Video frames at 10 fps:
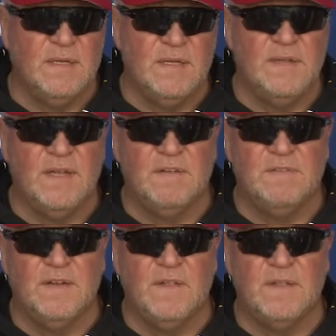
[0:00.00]
in the
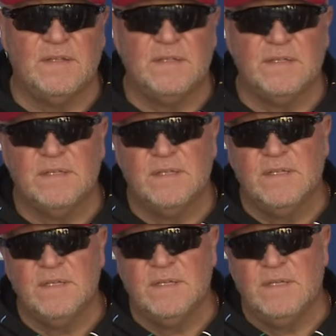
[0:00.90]
NFL that,
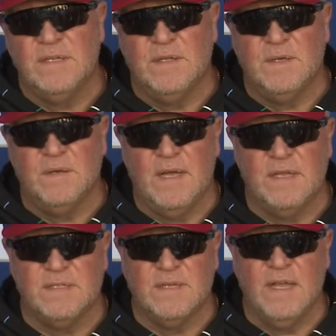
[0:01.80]
you know,
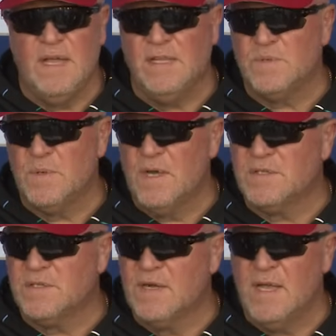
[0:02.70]
as an edge
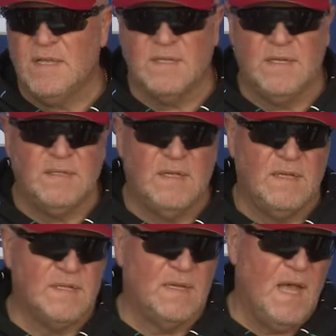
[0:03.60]
rusher, as a
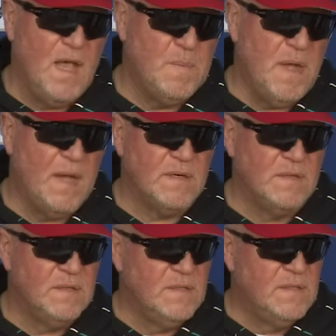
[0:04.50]

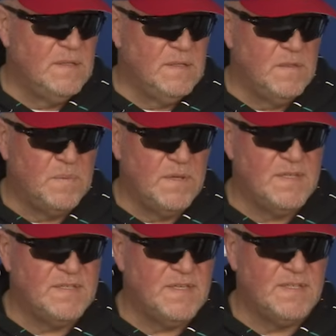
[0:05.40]
linebacker, who
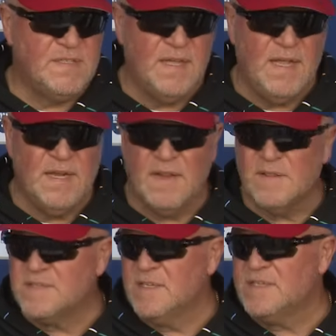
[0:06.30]
played 68 out
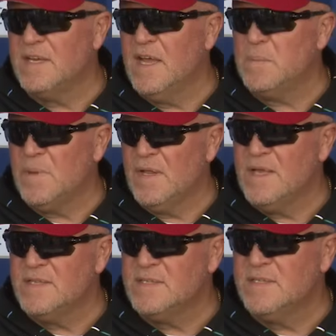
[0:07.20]
of the 69
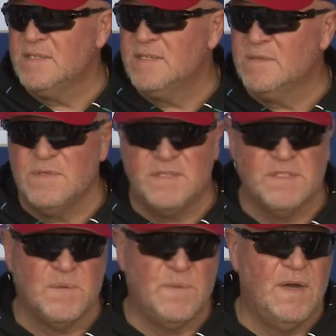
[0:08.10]
plays, which
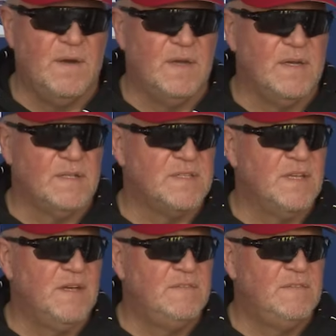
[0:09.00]
is a rarity in
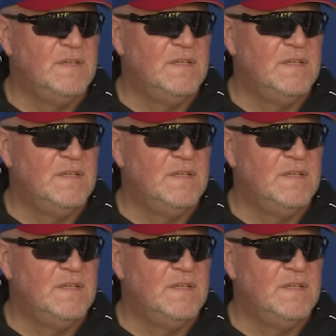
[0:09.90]
itself.